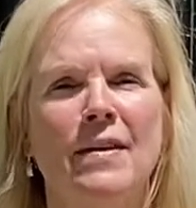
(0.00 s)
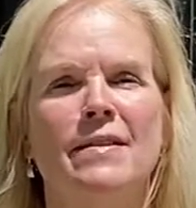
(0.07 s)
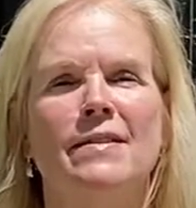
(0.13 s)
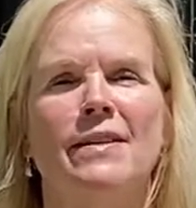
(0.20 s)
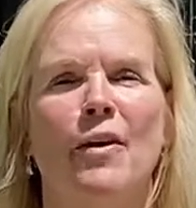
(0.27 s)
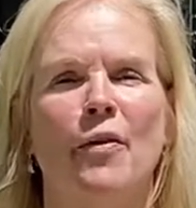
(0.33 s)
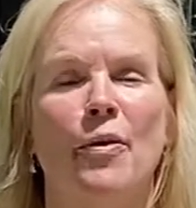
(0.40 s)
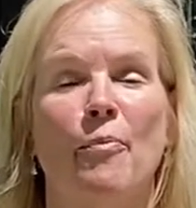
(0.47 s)

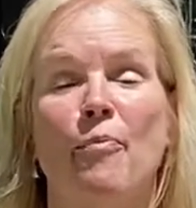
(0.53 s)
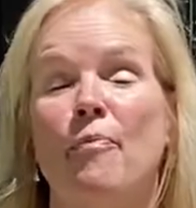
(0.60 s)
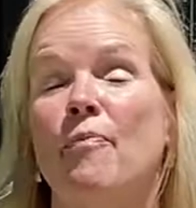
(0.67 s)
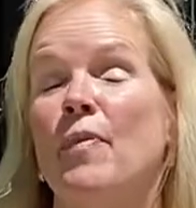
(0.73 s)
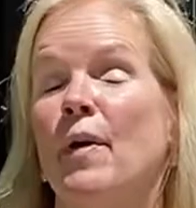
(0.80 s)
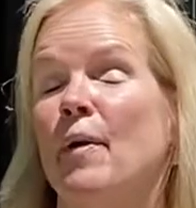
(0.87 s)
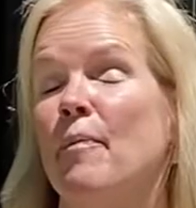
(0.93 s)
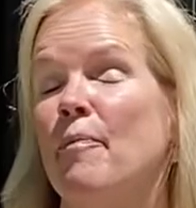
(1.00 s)
So
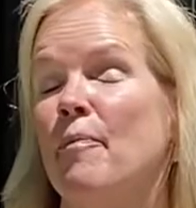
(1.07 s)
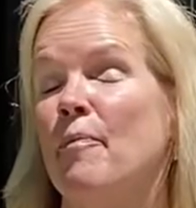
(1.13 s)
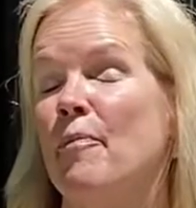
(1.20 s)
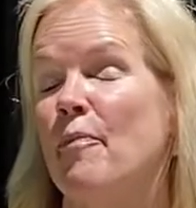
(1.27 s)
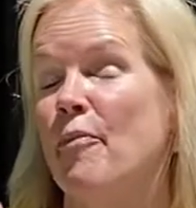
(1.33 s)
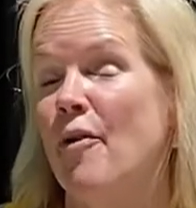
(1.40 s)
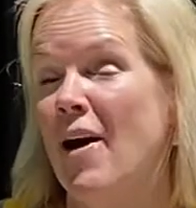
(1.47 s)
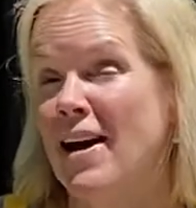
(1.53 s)
the
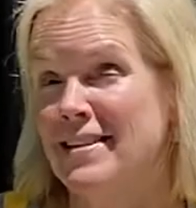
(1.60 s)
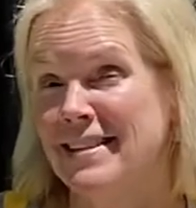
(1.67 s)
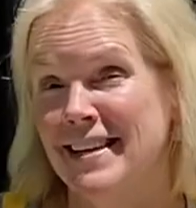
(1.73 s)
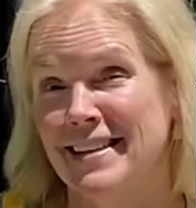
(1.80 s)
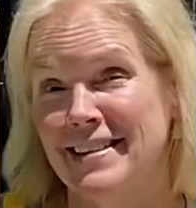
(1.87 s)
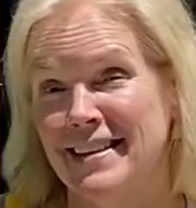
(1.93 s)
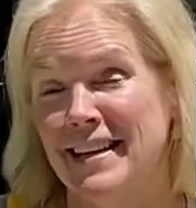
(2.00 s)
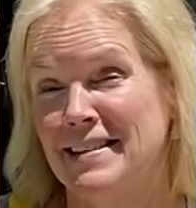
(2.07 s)

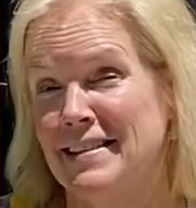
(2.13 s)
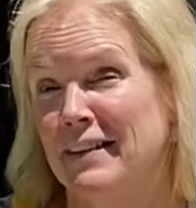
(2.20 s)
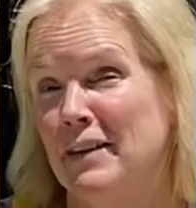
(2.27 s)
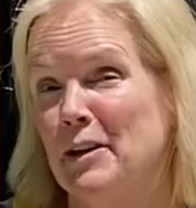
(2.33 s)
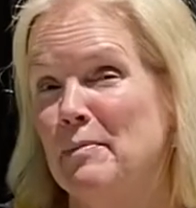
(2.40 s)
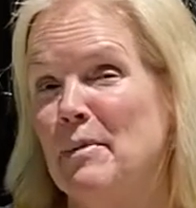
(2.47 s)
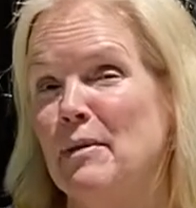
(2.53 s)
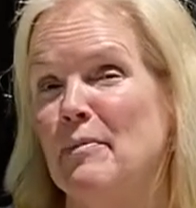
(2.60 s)
process gets a
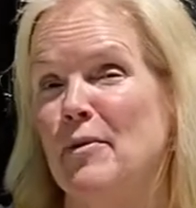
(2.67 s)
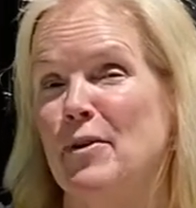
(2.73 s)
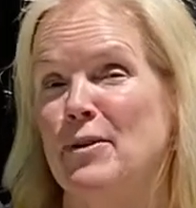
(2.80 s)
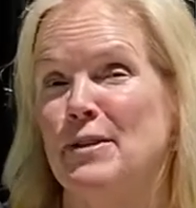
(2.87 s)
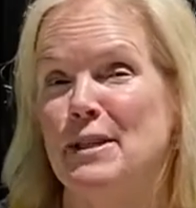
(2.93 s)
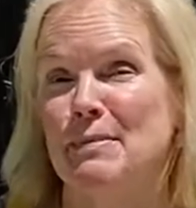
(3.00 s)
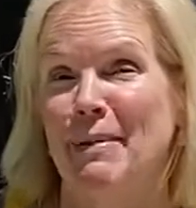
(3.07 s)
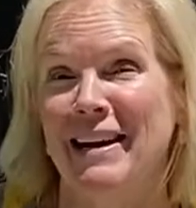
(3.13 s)
little bit more
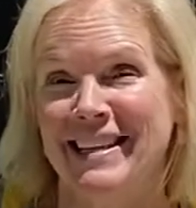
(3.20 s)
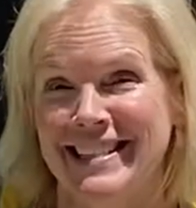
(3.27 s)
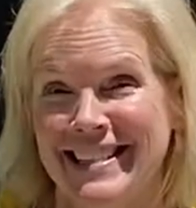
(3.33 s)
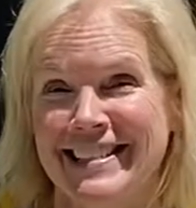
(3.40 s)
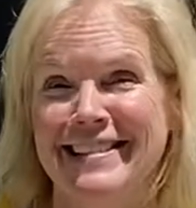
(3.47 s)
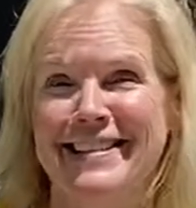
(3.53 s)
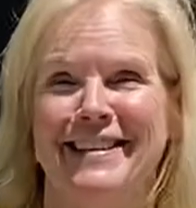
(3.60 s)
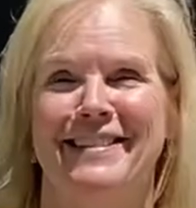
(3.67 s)
space
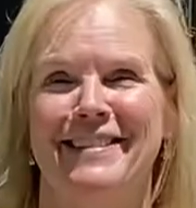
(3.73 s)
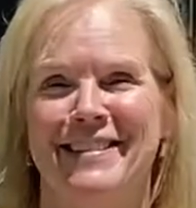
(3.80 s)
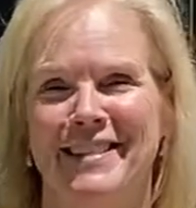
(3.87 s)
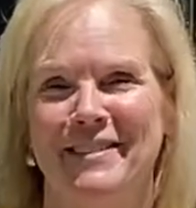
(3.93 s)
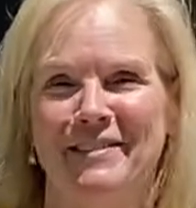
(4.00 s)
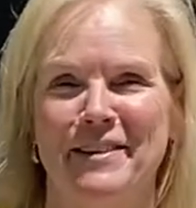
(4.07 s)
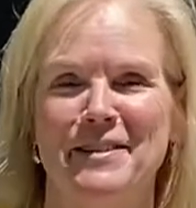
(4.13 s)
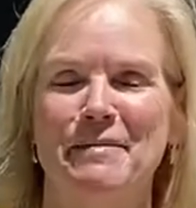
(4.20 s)

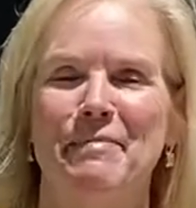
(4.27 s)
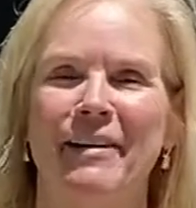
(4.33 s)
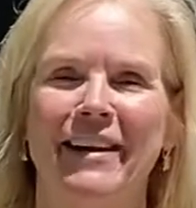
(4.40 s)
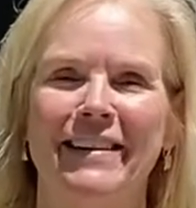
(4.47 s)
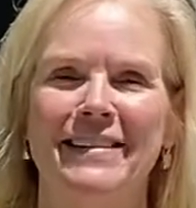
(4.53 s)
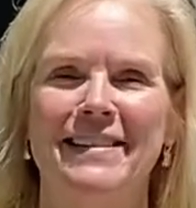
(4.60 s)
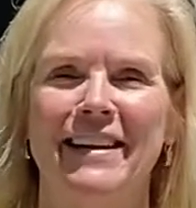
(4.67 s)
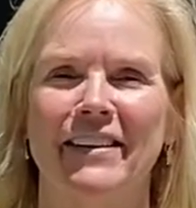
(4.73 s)
intensive as the
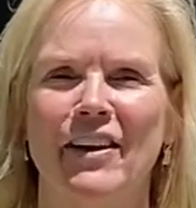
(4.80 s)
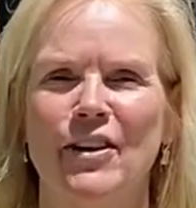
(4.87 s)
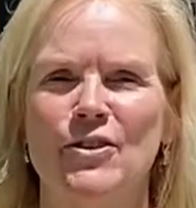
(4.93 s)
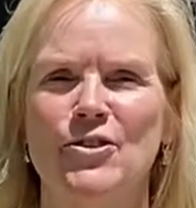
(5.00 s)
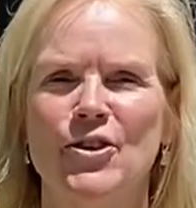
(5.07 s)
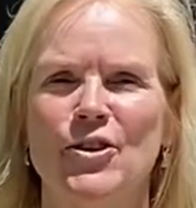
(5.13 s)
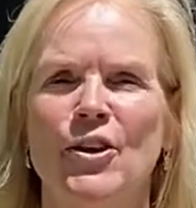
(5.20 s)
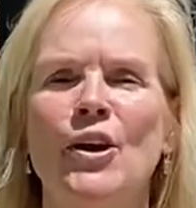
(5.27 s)
plants get
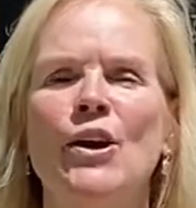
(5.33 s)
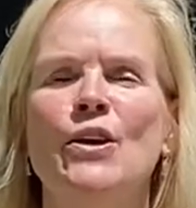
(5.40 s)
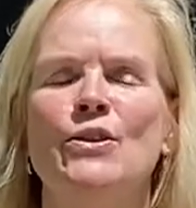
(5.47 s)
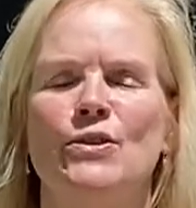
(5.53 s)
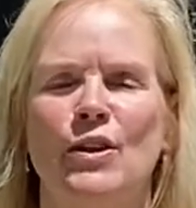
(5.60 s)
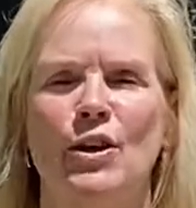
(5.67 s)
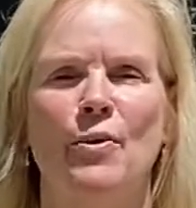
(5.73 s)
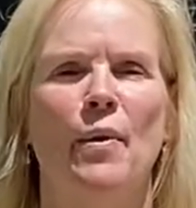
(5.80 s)
larger,
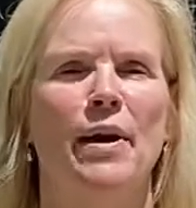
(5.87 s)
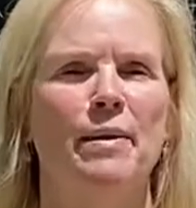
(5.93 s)
so you want